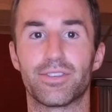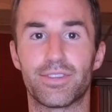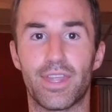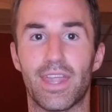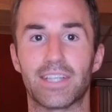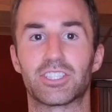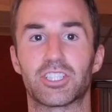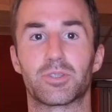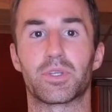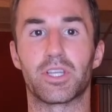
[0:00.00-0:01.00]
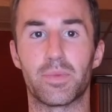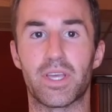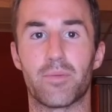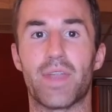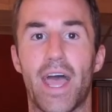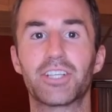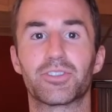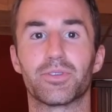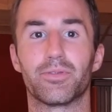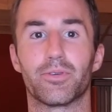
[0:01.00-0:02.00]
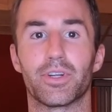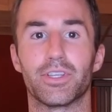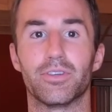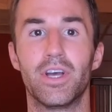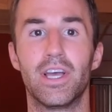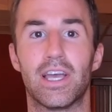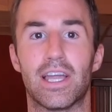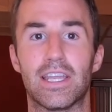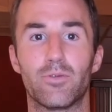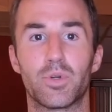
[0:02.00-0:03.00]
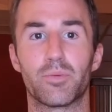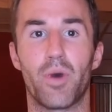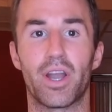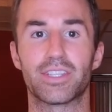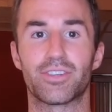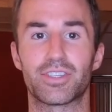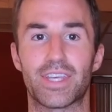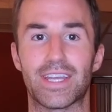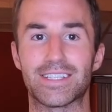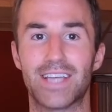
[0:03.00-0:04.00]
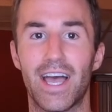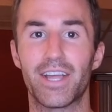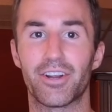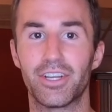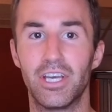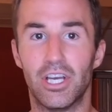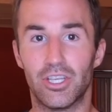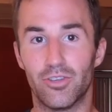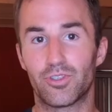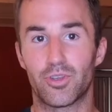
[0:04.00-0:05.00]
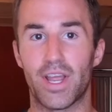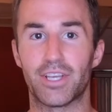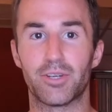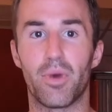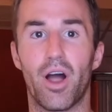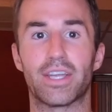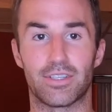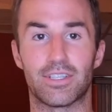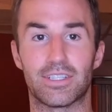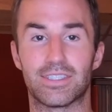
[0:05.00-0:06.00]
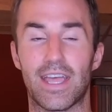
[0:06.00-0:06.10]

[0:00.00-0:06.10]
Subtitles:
that that's just going to become natural for you. And even when your body starts getting tired, you've trained your body to stay